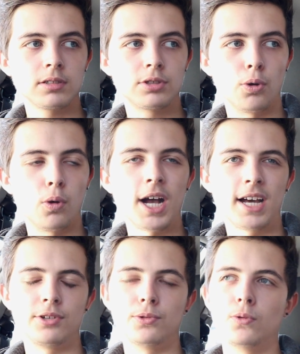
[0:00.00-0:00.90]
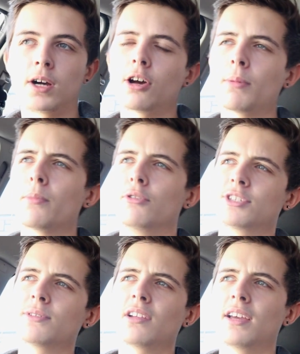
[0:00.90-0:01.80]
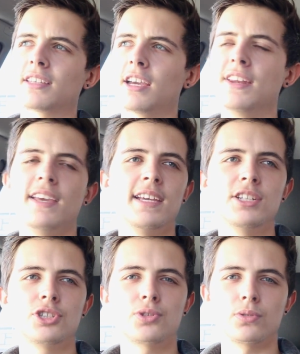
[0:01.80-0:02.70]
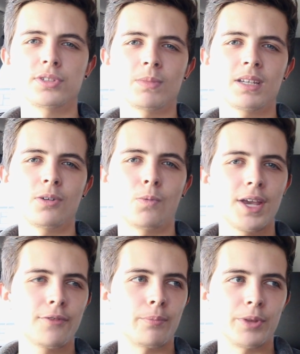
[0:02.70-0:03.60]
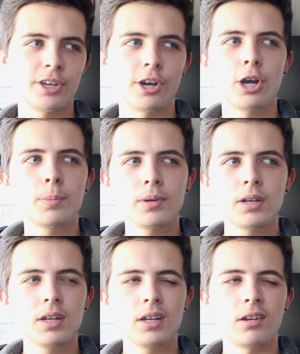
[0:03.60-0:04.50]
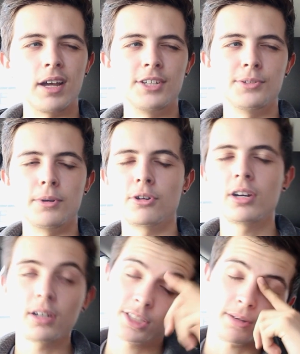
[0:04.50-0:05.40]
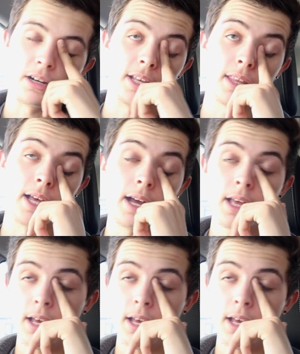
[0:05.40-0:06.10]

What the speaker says: door handle, I can't remember, it's something like an inch or something away from the curb, like in the mirror, something like that.